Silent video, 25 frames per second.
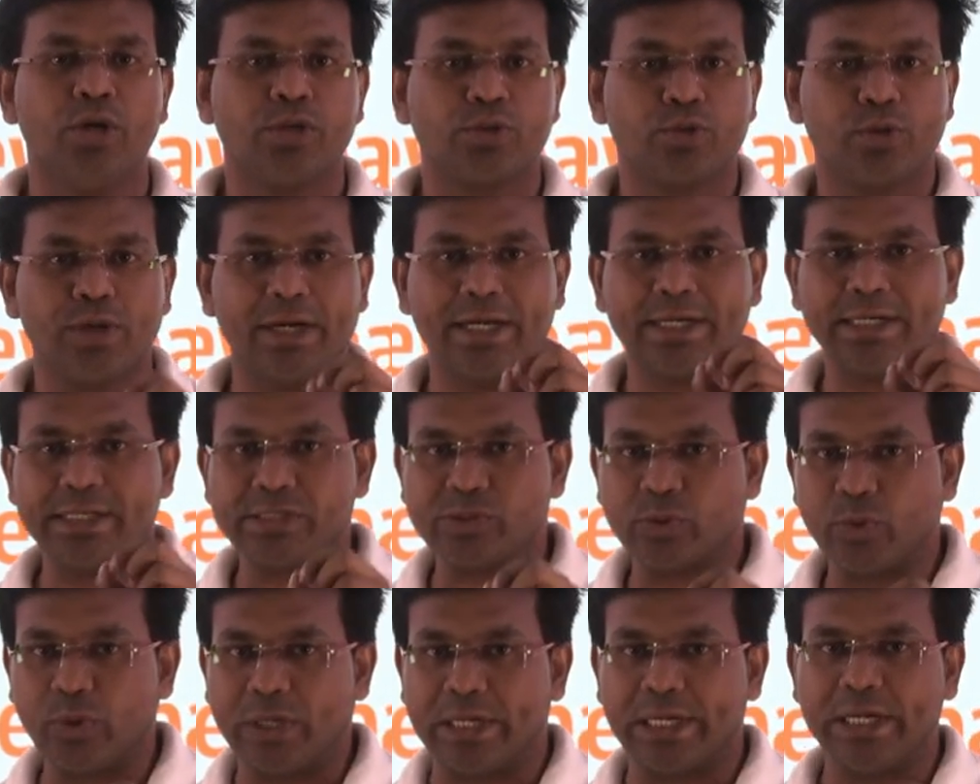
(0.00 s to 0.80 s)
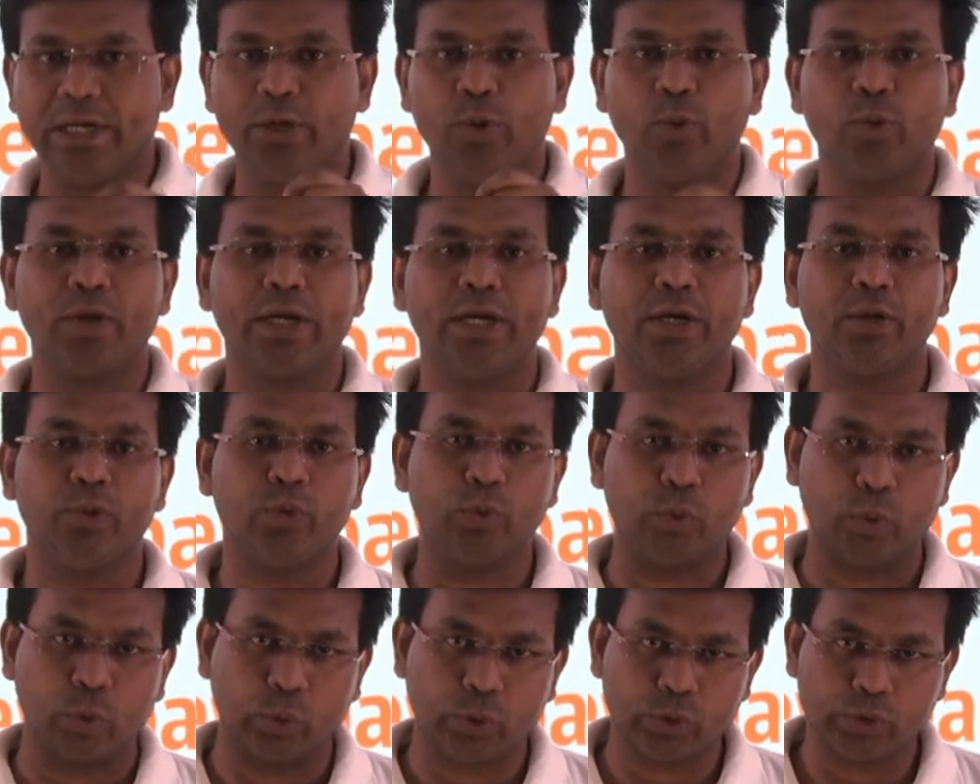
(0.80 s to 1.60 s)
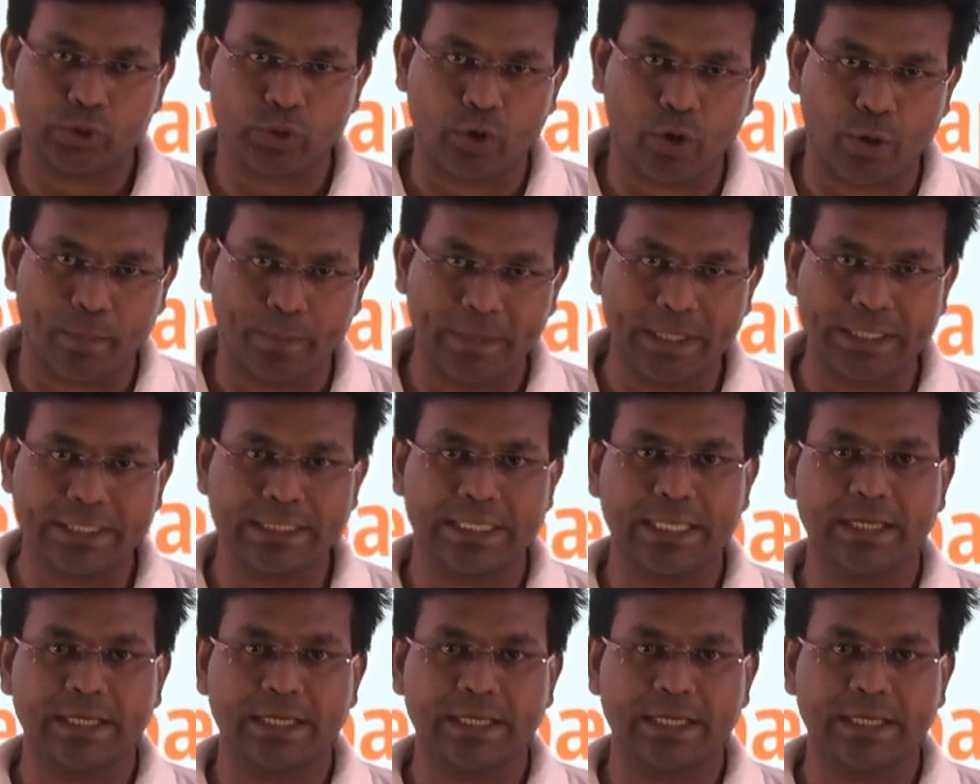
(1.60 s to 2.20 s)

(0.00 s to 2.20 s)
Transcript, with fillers: So let us quickly look into those topics